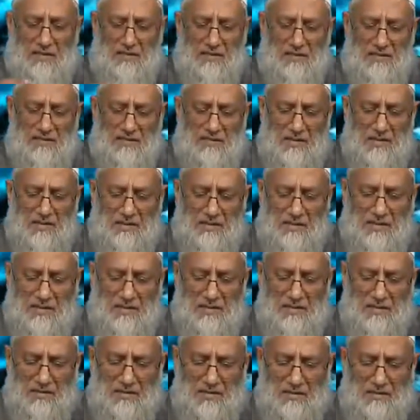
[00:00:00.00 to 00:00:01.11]
the
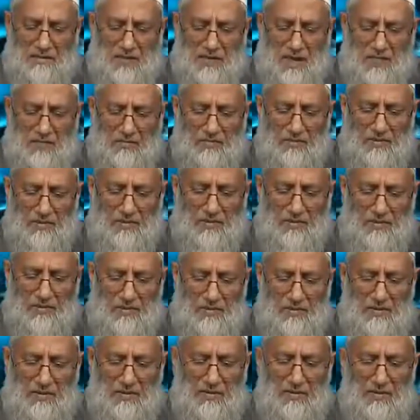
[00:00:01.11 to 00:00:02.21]
sustenance of that
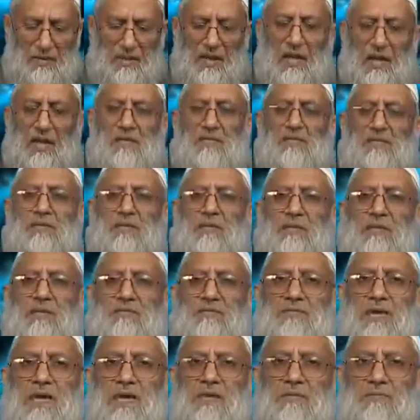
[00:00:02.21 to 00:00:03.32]
person, the action
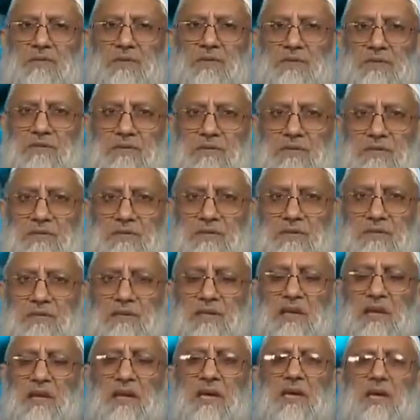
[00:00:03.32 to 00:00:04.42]
of that person,
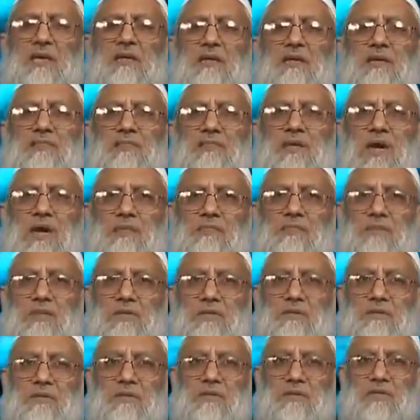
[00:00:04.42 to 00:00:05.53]
the age of that
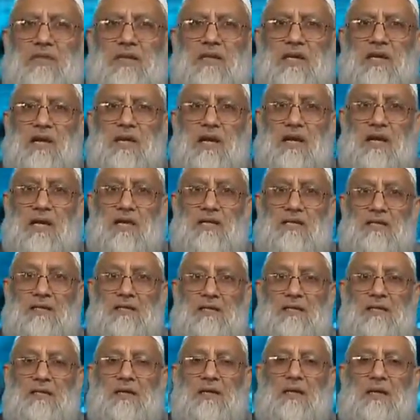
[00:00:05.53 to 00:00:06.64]
person, and
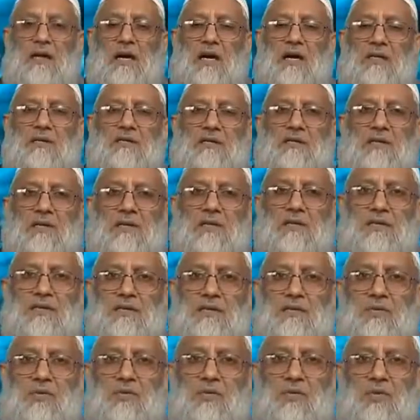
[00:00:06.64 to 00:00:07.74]

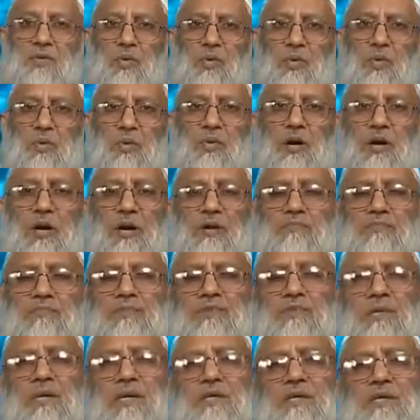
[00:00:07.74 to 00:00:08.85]
ashaqiyun huwa am
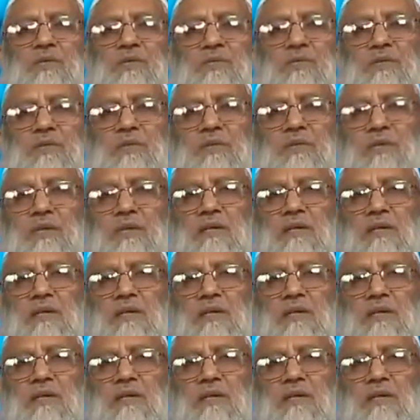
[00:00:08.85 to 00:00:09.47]
sa'idun,